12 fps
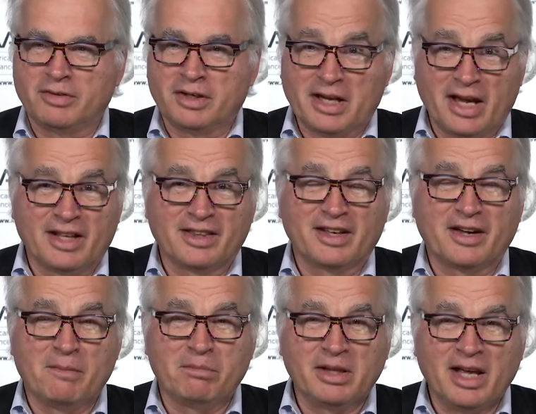again, the
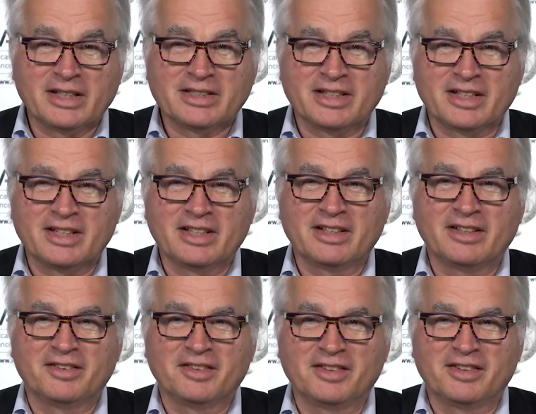complexity uh,
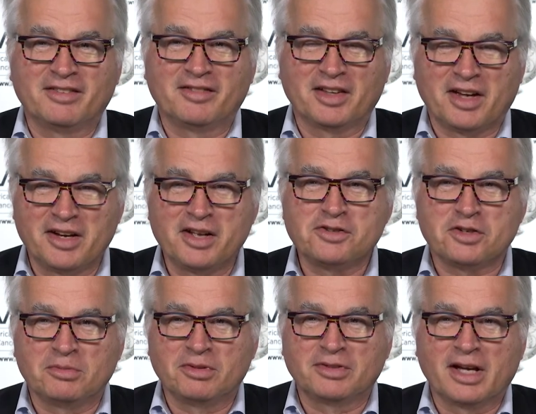of the
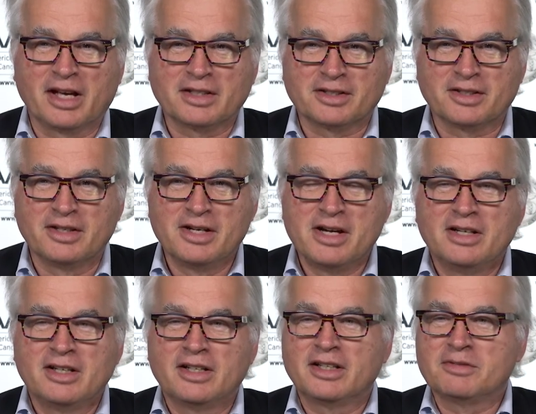conundrum of cancer
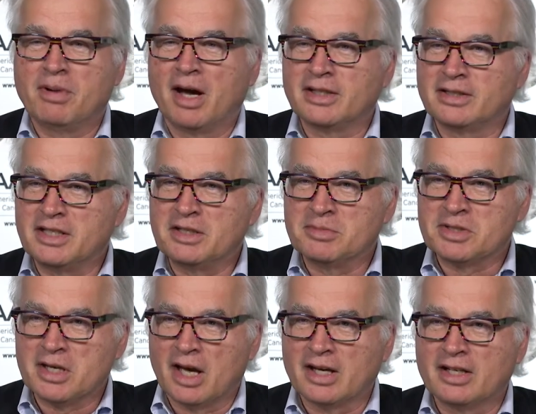is by team
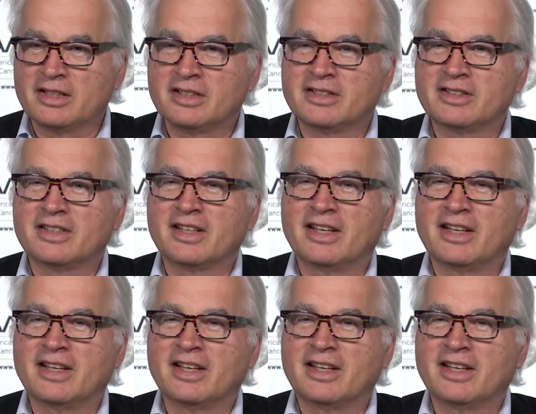science.